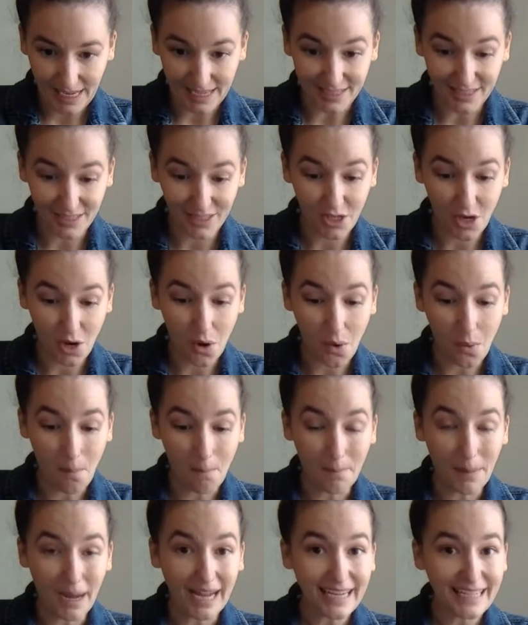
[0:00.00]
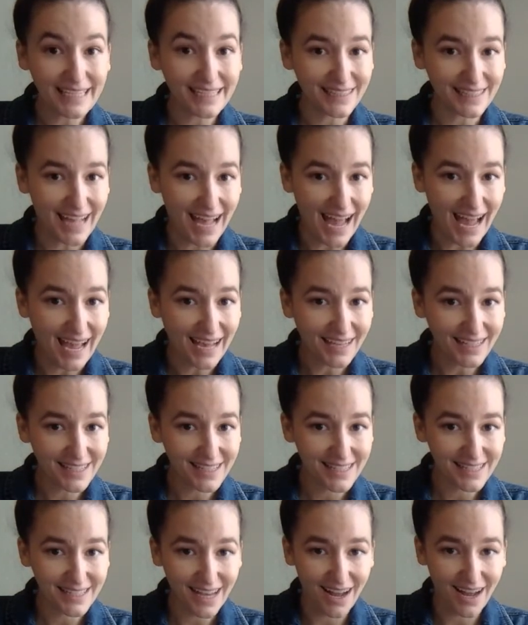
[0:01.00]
Yes, so my glass,